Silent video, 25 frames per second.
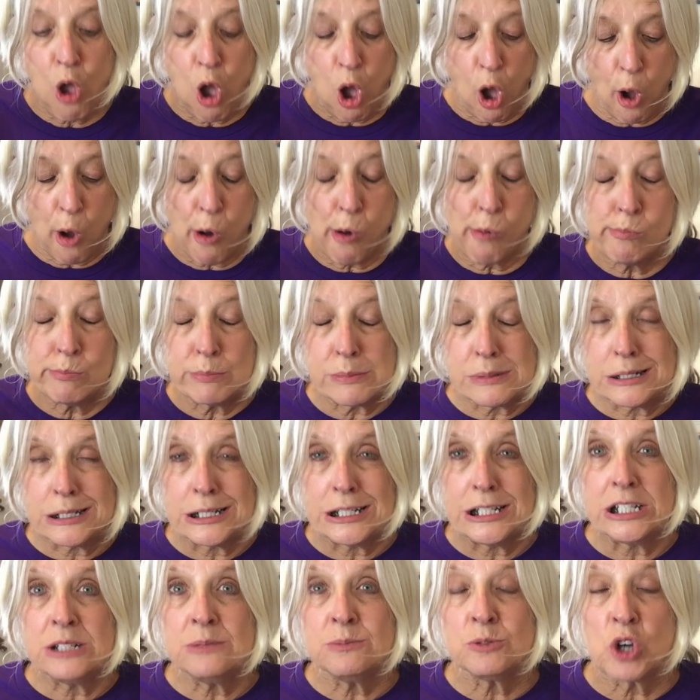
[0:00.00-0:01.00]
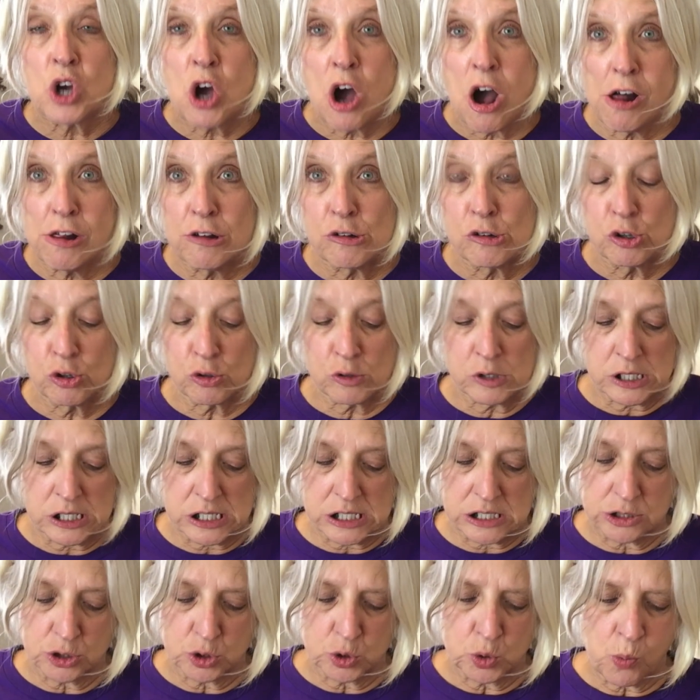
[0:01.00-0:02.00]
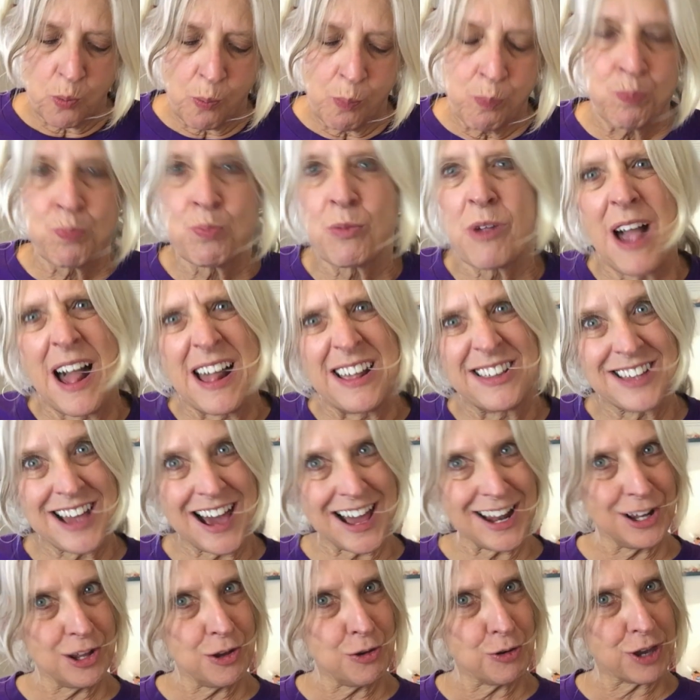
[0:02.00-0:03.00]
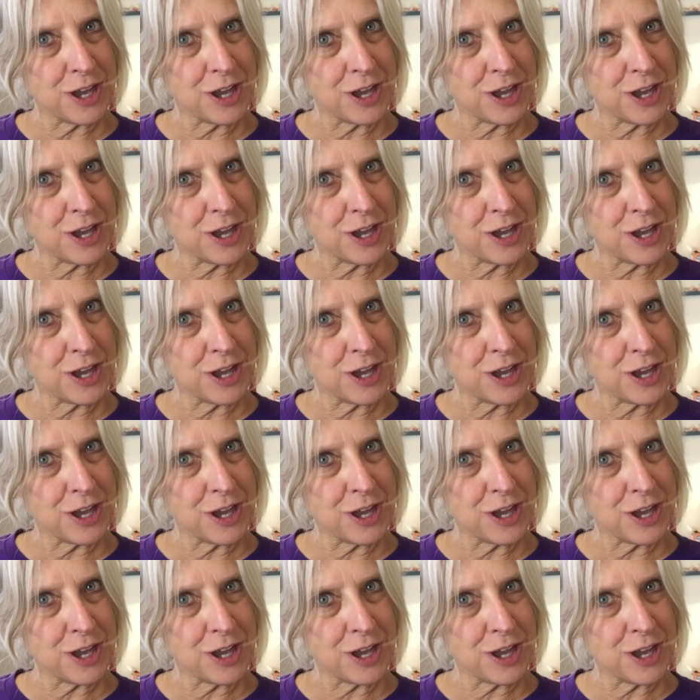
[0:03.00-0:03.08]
homemade collard greens. Got a little